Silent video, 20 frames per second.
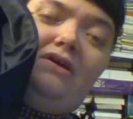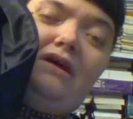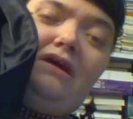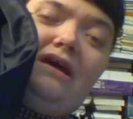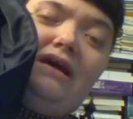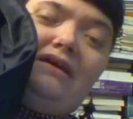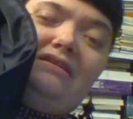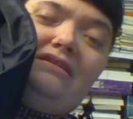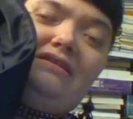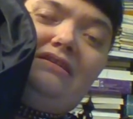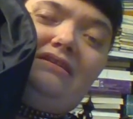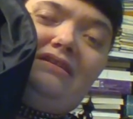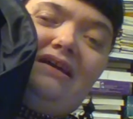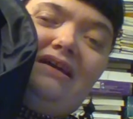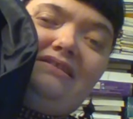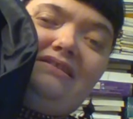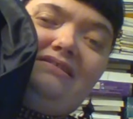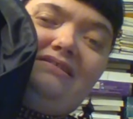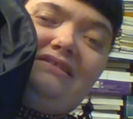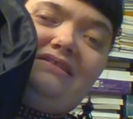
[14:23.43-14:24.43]
and it
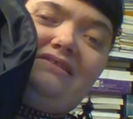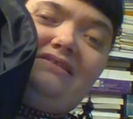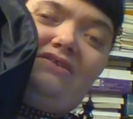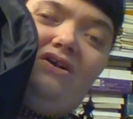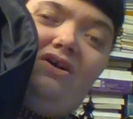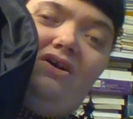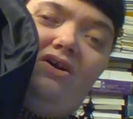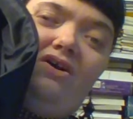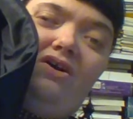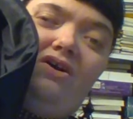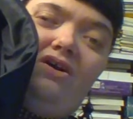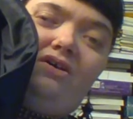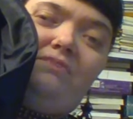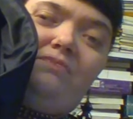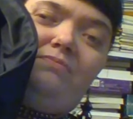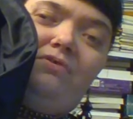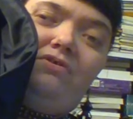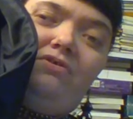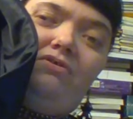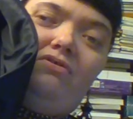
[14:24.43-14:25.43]
has this
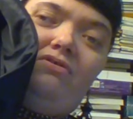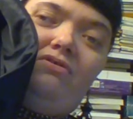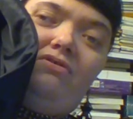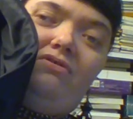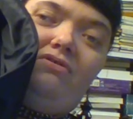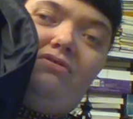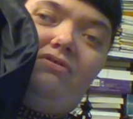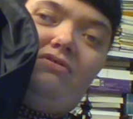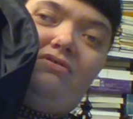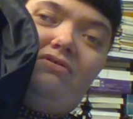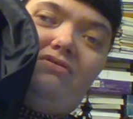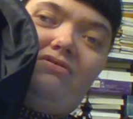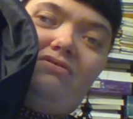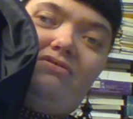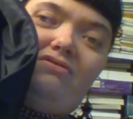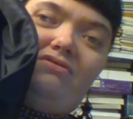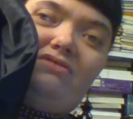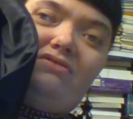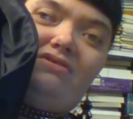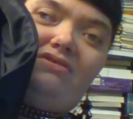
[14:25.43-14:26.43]

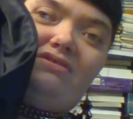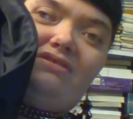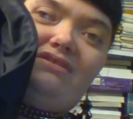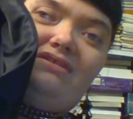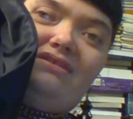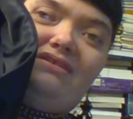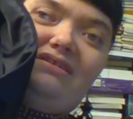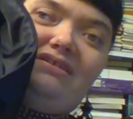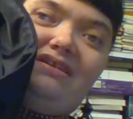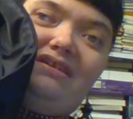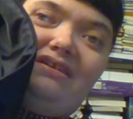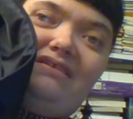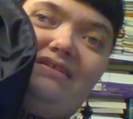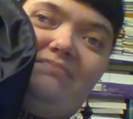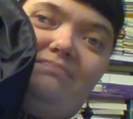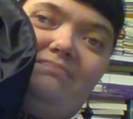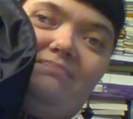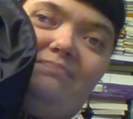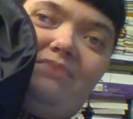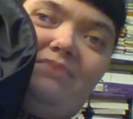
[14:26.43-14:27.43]
cardboard
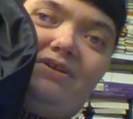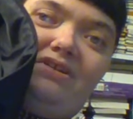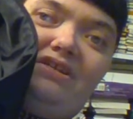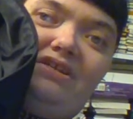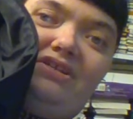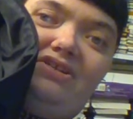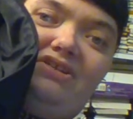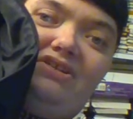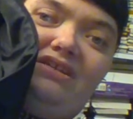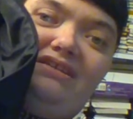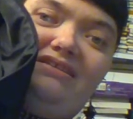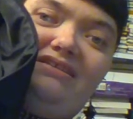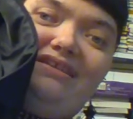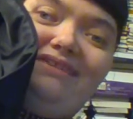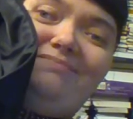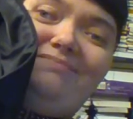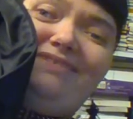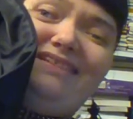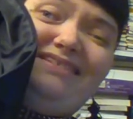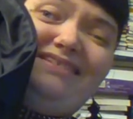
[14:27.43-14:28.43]
partitioning
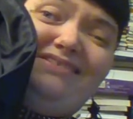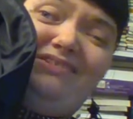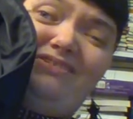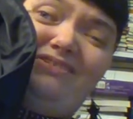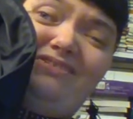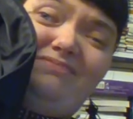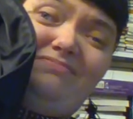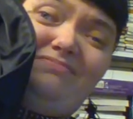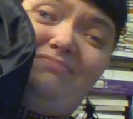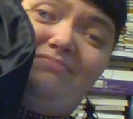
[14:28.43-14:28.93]
thing, but it's just